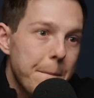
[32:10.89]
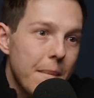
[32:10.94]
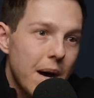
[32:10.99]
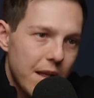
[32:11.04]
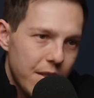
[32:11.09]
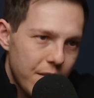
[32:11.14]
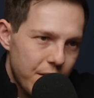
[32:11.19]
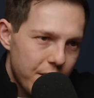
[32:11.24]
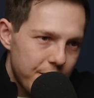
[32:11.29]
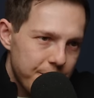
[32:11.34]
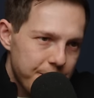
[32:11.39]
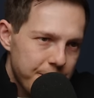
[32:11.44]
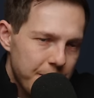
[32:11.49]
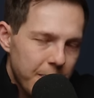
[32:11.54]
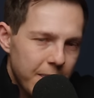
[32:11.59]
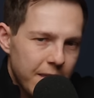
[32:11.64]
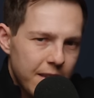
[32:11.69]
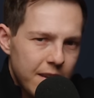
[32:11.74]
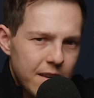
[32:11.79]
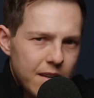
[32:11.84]
month. Mm
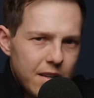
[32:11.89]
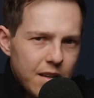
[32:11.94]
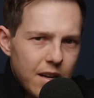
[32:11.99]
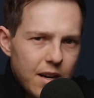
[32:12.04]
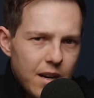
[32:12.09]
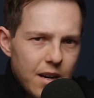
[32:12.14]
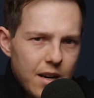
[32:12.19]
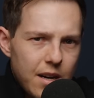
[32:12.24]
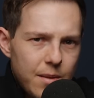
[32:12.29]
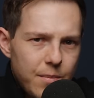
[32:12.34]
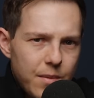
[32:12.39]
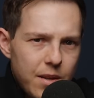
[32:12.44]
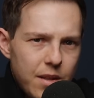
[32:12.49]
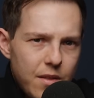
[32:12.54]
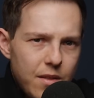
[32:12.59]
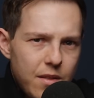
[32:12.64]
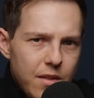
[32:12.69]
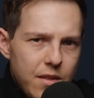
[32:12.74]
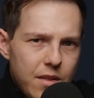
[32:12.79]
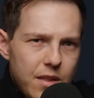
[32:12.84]
-hmm. Um,
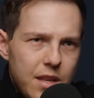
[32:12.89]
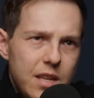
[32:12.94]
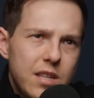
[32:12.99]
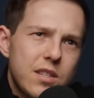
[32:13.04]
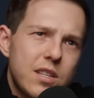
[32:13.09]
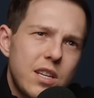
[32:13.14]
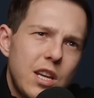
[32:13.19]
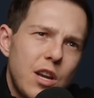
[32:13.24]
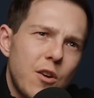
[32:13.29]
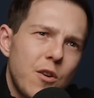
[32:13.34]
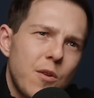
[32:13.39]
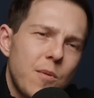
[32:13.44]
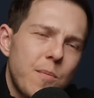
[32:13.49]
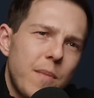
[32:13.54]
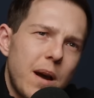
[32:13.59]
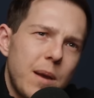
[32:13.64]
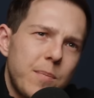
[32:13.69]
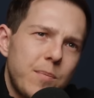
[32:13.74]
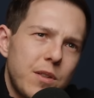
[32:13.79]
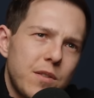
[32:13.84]
this year
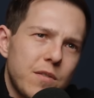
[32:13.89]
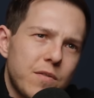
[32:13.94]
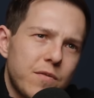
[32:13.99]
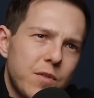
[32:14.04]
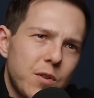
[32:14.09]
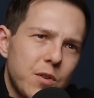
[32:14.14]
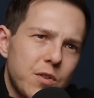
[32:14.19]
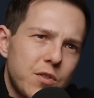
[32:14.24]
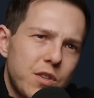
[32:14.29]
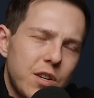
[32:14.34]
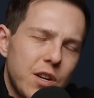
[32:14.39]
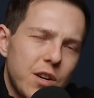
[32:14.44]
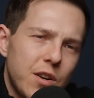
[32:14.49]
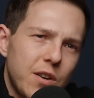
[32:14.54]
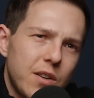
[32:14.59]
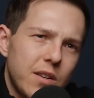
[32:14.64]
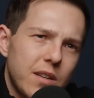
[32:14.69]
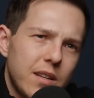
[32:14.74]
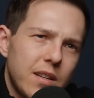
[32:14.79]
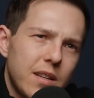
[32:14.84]
might be the first
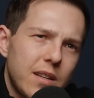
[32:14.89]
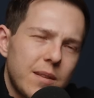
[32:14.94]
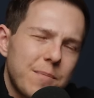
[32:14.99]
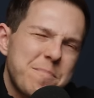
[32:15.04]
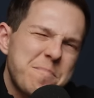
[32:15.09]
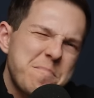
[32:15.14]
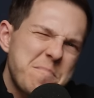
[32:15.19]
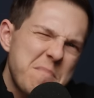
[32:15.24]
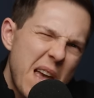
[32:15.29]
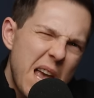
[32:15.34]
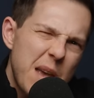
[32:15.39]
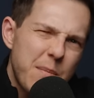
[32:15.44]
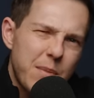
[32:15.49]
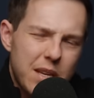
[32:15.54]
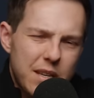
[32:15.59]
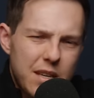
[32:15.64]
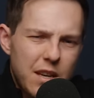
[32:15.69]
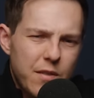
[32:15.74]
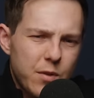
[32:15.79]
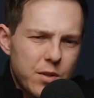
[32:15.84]
year,
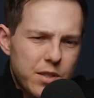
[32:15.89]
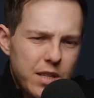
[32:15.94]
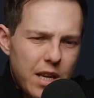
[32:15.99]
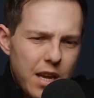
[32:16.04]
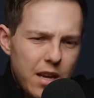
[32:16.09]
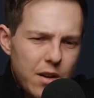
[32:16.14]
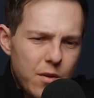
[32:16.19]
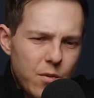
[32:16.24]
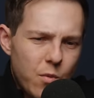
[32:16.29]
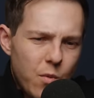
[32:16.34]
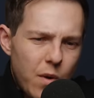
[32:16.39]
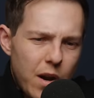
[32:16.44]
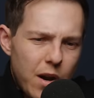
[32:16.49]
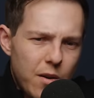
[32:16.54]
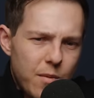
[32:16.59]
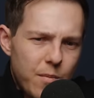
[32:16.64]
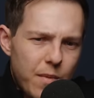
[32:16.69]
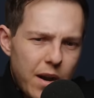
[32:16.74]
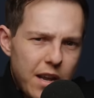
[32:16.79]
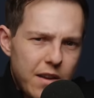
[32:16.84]
maybe give or take,
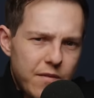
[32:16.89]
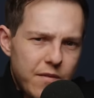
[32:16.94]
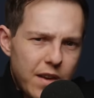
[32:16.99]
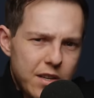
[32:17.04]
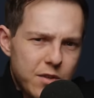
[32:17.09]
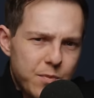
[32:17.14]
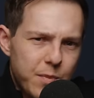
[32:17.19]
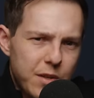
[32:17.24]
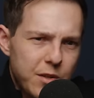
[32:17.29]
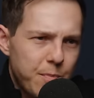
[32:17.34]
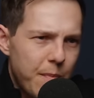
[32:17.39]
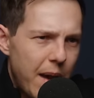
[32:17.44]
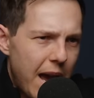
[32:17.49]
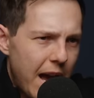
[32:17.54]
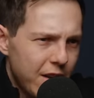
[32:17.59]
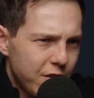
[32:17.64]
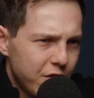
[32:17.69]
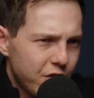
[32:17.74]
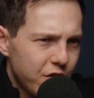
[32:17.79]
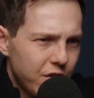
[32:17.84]
where my investments
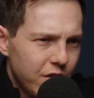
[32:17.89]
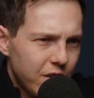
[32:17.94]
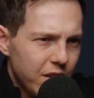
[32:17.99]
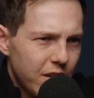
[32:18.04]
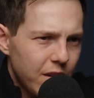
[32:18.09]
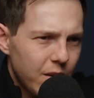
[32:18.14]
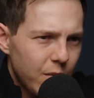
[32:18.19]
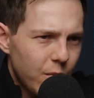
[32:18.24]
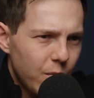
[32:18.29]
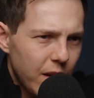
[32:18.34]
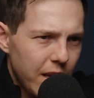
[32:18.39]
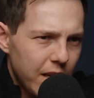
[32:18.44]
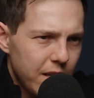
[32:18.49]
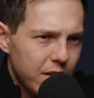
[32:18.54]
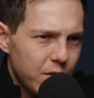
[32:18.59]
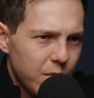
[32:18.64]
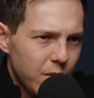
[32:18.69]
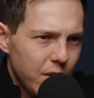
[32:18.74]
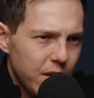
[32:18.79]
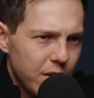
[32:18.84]
match what I
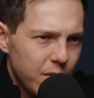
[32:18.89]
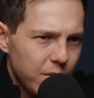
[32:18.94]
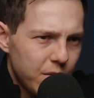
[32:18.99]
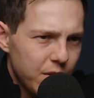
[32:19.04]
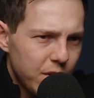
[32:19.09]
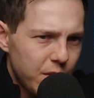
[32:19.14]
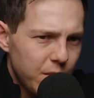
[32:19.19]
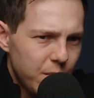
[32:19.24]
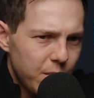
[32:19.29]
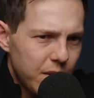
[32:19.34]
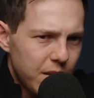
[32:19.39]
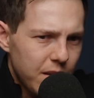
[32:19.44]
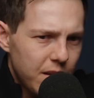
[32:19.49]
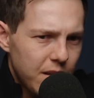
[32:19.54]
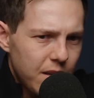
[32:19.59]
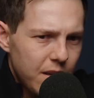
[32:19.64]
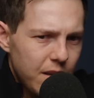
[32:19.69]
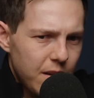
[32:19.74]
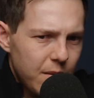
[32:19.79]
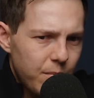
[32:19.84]
could do on mm-hmm. YouTube. Mm -hmm.
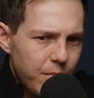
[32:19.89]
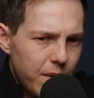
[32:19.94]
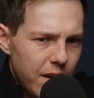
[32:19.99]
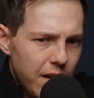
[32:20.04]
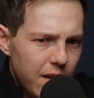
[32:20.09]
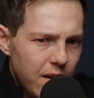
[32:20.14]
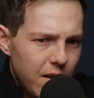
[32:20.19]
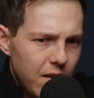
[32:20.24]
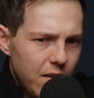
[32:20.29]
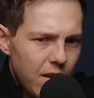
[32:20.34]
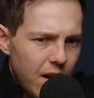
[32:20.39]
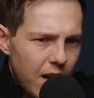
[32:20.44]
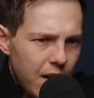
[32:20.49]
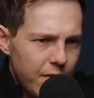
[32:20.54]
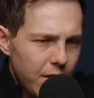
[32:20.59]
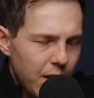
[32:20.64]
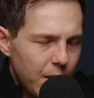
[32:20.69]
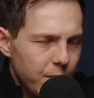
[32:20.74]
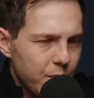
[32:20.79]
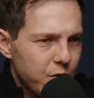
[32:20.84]
But a lot
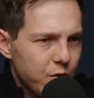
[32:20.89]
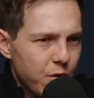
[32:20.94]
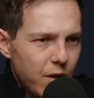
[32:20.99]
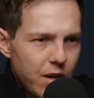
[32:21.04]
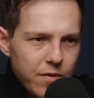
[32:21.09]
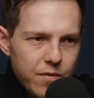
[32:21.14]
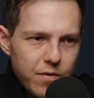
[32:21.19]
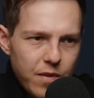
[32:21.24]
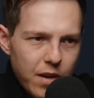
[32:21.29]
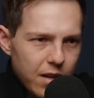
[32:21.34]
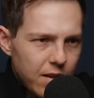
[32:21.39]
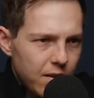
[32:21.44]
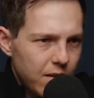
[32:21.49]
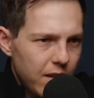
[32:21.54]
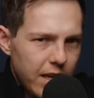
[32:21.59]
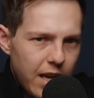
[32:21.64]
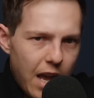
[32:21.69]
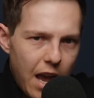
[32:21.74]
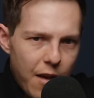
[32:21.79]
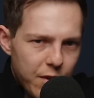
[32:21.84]
of it, I'm just trying to funnel.
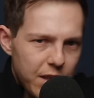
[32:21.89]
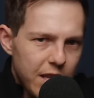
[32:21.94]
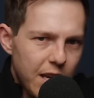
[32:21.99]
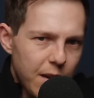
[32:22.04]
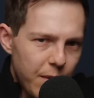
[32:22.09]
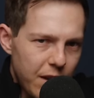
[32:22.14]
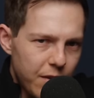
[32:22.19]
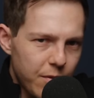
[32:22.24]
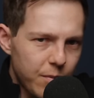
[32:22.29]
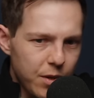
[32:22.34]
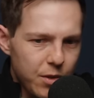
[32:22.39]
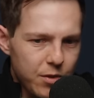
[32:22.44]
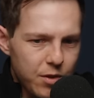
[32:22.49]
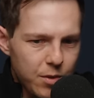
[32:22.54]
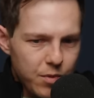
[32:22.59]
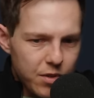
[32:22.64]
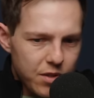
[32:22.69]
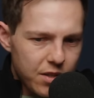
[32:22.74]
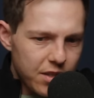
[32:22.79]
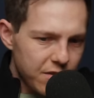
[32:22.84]
Like everything I make from
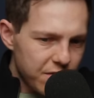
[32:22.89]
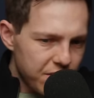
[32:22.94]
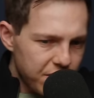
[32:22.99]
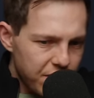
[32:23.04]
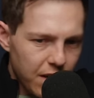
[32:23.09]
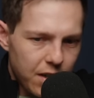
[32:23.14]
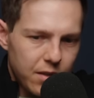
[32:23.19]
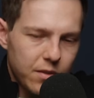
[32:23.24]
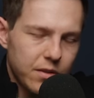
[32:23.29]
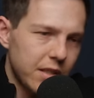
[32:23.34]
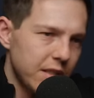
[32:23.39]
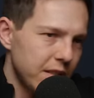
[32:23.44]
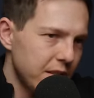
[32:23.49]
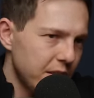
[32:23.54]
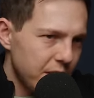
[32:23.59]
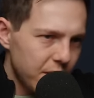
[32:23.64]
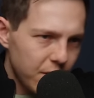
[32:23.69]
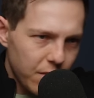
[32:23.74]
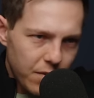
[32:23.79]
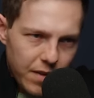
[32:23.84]
YouTube just gets funneled into